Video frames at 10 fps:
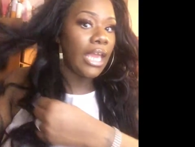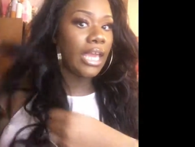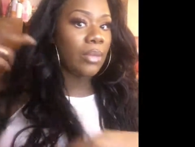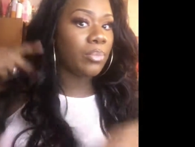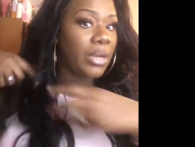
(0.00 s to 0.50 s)

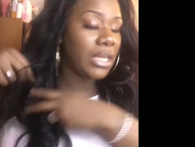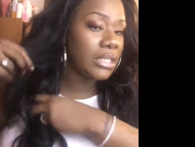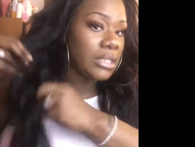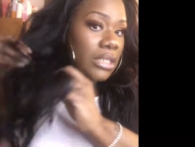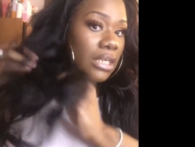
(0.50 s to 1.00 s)
it
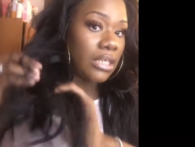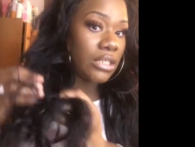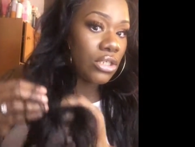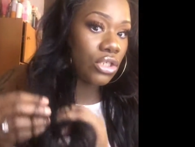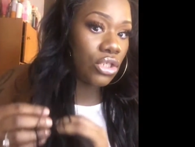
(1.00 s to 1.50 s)
blends
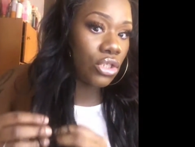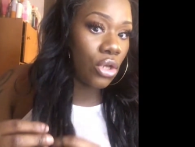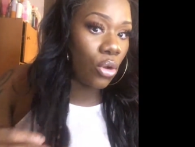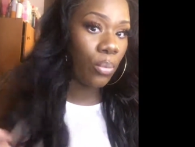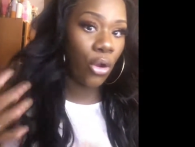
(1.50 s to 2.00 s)
in
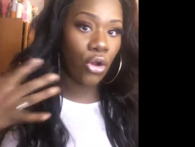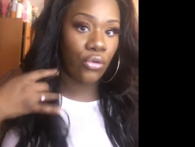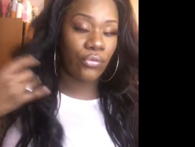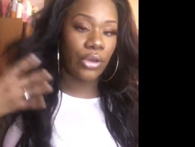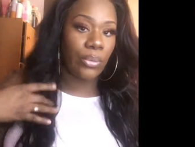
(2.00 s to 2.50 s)
so
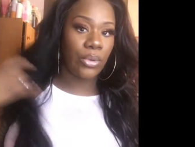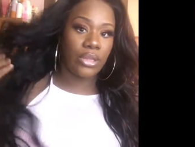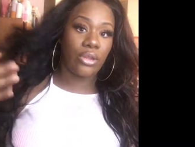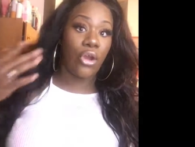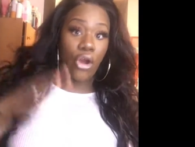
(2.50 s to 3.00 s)
perfect with
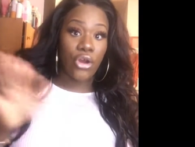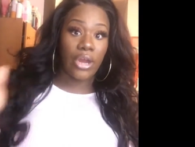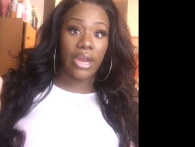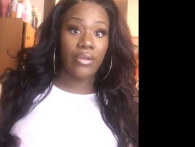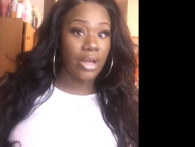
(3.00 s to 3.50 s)
Her
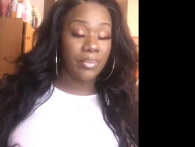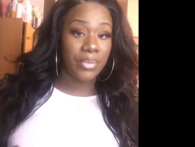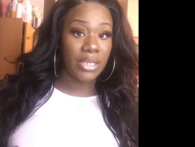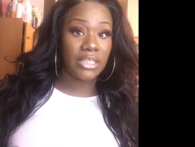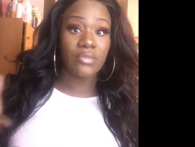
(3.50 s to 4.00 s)
Hair
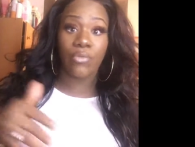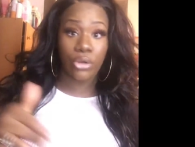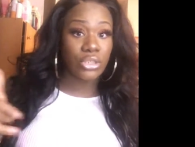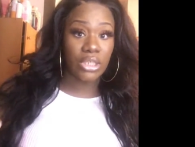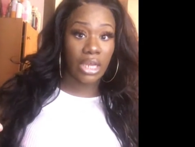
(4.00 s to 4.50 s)
Company's
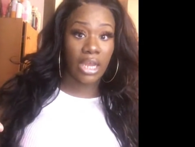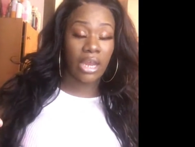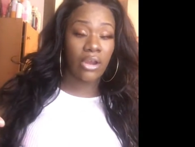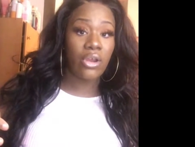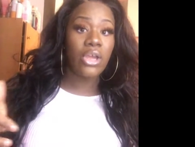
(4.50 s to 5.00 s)
virgin
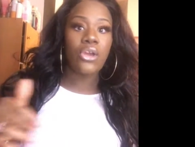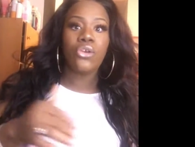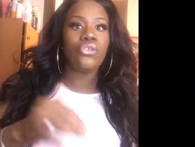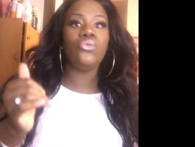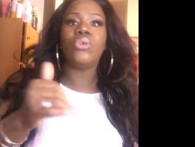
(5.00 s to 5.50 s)
hair.
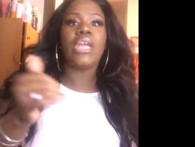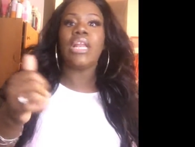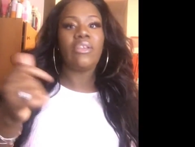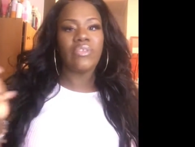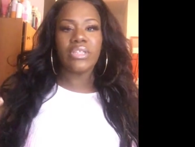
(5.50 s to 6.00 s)
You
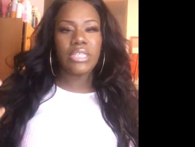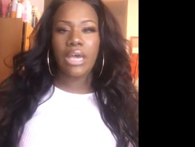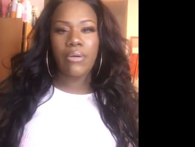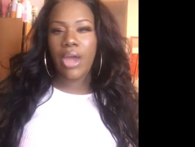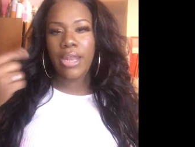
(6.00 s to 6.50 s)
can't even
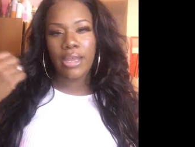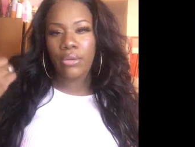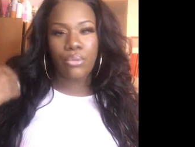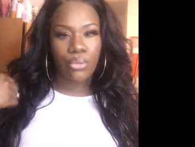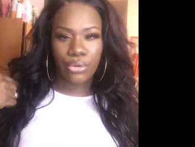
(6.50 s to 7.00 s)
tell I
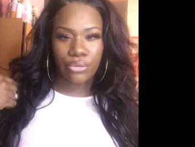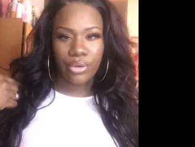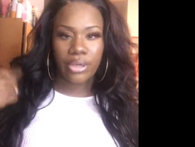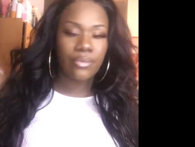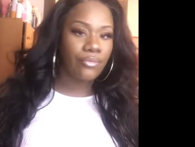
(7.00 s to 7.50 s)
didn't order
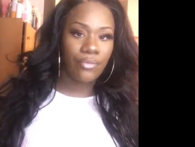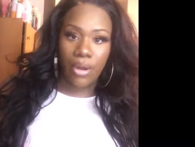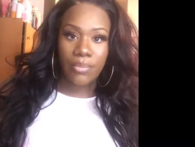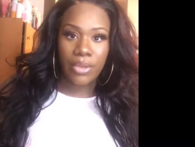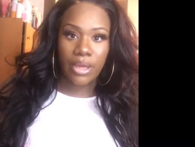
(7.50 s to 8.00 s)
it
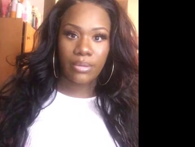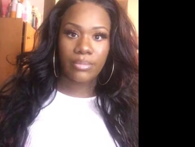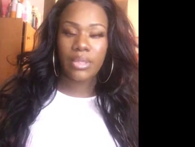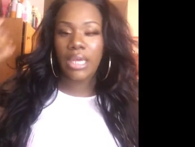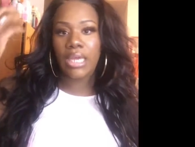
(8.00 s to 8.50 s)
from
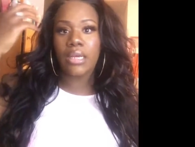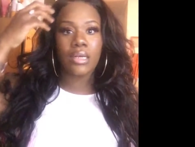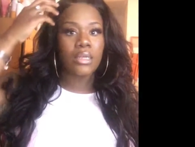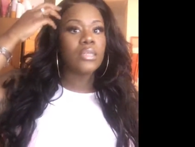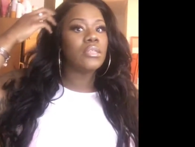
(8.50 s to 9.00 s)
them. Like,
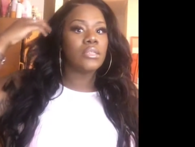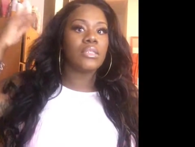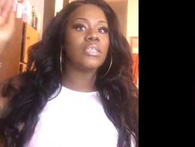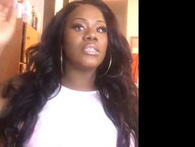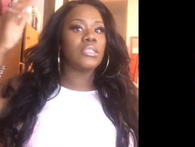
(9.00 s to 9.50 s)

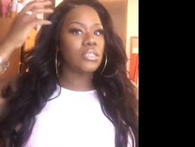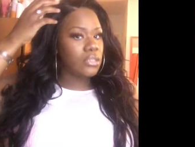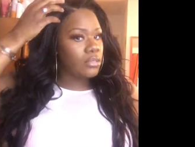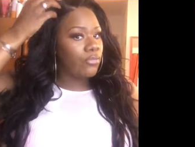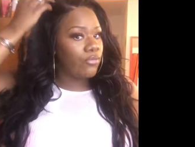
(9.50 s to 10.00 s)
this
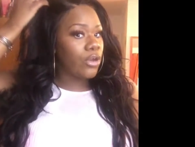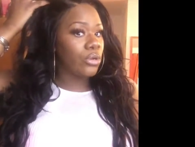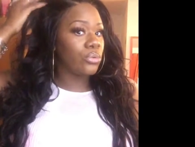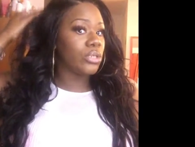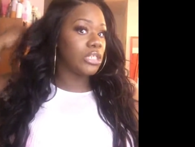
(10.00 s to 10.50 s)

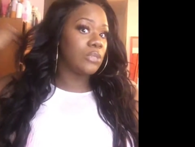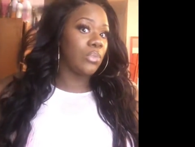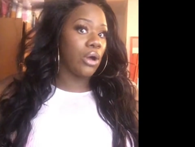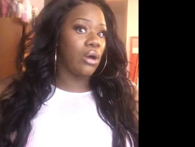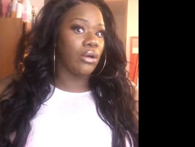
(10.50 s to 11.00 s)
frontal is
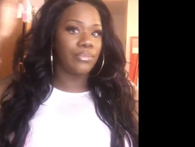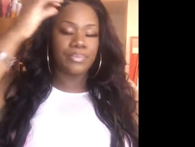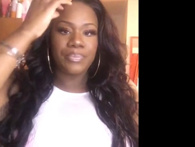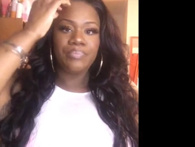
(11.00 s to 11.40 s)
bomb.